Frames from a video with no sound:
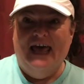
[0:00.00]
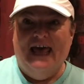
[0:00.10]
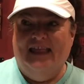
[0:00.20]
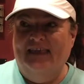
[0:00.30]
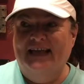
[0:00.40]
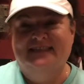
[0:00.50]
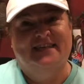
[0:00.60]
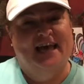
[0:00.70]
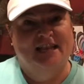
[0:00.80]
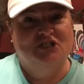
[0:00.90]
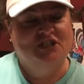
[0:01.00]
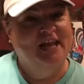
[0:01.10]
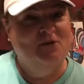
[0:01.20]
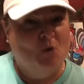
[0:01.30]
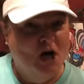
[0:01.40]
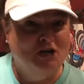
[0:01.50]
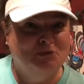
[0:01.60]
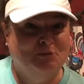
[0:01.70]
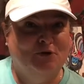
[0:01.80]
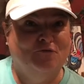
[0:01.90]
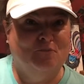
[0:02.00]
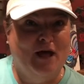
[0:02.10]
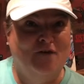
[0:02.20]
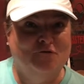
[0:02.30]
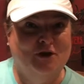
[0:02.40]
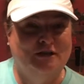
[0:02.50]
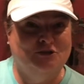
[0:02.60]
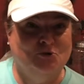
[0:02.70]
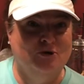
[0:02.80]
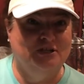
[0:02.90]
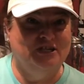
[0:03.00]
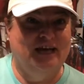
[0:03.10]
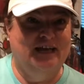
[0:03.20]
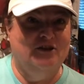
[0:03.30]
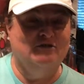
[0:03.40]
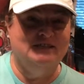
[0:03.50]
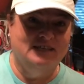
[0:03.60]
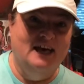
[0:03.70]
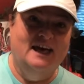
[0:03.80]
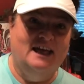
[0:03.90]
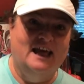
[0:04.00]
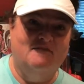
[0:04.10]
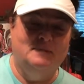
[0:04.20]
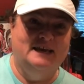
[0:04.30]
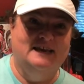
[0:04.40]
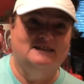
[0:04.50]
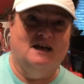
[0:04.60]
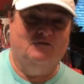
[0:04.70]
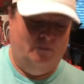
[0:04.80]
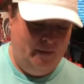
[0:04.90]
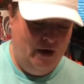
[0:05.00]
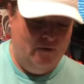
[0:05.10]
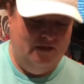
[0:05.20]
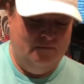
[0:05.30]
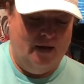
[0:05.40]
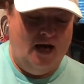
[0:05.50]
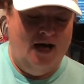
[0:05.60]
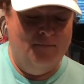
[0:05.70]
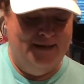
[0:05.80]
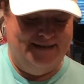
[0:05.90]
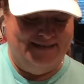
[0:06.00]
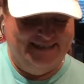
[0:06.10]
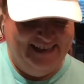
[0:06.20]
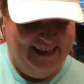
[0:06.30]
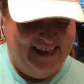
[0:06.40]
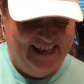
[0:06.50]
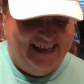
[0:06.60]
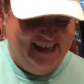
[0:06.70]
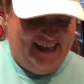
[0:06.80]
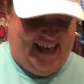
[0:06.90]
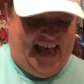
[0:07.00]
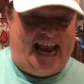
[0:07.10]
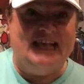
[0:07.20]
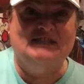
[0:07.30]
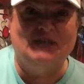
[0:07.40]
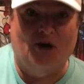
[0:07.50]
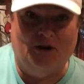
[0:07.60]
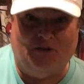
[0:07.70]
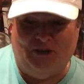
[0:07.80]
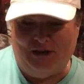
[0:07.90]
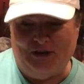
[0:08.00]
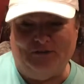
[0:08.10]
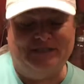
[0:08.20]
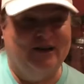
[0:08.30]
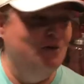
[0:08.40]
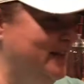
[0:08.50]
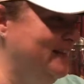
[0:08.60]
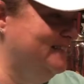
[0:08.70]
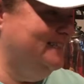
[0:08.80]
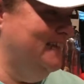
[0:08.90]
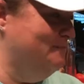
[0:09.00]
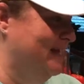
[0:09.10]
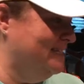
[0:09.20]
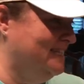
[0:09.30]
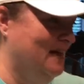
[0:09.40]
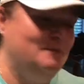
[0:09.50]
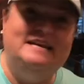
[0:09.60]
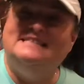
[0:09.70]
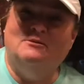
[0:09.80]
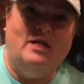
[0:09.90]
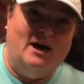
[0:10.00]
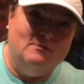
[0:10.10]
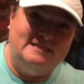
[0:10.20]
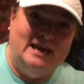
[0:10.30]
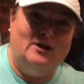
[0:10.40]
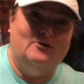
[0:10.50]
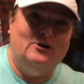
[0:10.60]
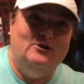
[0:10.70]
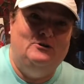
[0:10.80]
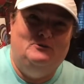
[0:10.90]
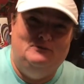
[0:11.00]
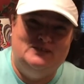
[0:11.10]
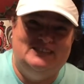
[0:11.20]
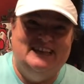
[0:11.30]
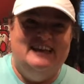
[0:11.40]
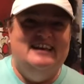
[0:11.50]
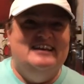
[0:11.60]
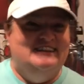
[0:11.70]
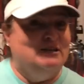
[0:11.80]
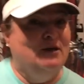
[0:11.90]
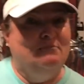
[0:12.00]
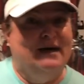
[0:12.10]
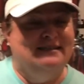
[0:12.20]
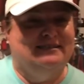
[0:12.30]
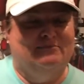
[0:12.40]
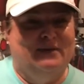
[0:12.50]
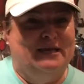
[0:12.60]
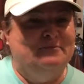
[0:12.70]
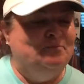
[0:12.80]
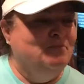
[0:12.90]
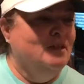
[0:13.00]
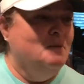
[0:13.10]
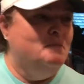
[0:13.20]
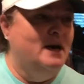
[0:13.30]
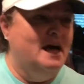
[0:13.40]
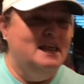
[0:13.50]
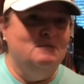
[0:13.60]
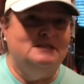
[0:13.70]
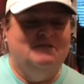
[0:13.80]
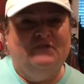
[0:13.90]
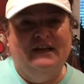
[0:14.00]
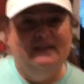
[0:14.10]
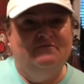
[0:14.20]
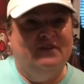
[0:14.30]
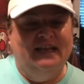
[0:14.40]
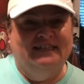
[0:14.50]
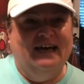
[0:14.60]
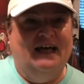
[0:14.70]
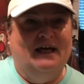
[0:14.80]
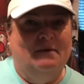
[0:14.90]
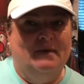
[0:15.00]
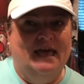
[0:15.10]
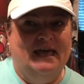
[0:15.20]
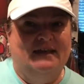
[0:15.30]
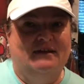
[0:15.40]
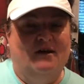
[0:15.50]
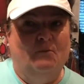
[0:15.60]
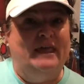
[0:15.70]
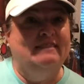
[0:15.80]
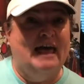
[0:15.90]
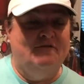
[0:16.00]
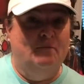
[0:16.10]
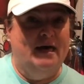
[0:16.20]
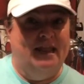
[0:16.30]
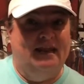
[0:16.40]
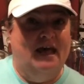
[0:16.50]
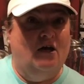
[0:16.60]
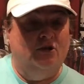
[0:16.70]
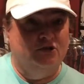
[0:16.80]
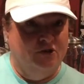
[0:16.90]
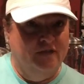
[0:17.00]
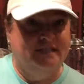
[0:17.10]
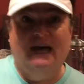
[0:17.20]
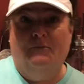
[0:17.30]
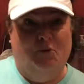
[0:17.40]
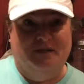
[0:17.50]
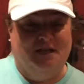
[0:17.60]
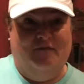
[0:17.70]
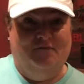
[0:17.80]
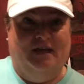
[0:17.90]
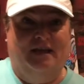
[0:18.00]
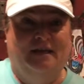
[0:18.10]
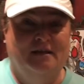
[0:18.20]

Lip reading: And they said, and Shannon Washburn from Alpharetta, Georgia, and her son have been kicked off a boat in the Bahamas. And he saw it on the news. So I to see him next time, and he said, well, how was that cruise? So he busted me. But it was a funny time, and we can laugh about it now. During the time, it was not funny.